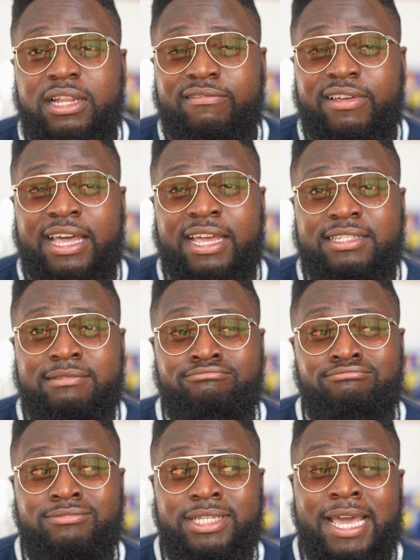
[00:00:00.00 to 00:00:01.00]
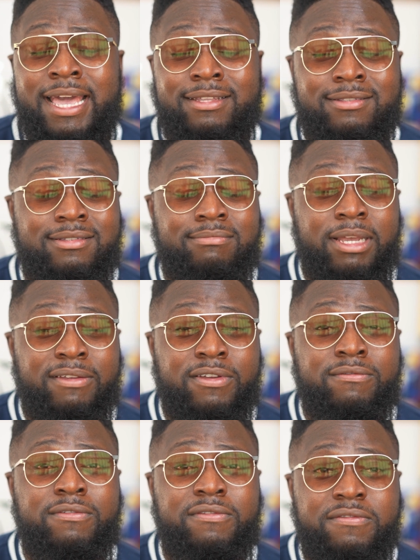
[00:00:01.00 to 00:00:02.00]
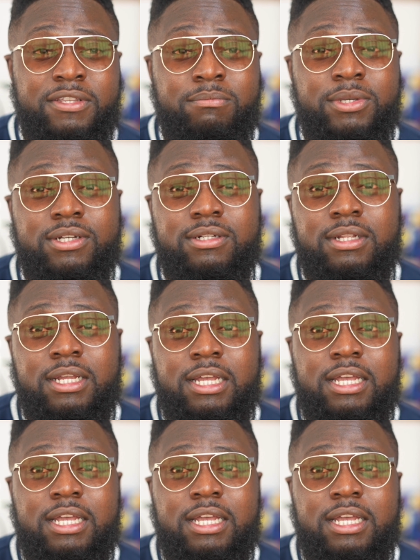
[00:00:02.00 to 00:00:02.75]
I've had yet, my favorite 50mm.